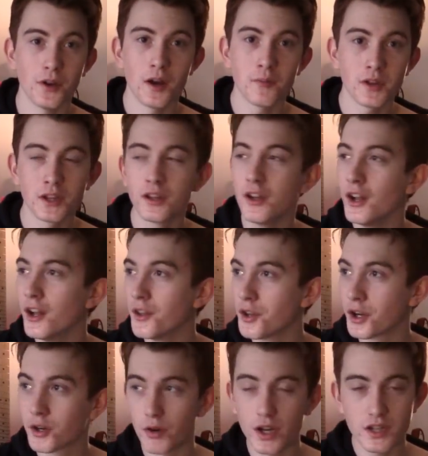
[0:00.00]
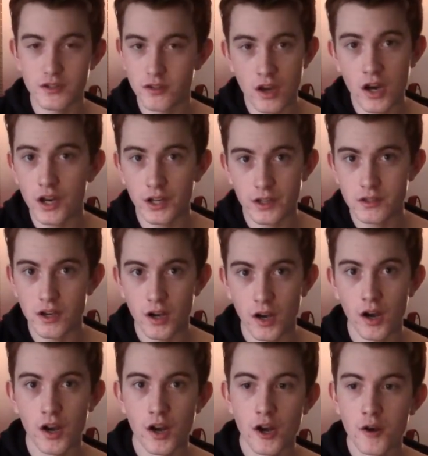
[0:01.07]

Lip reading: I mean, they're a great starter guitar,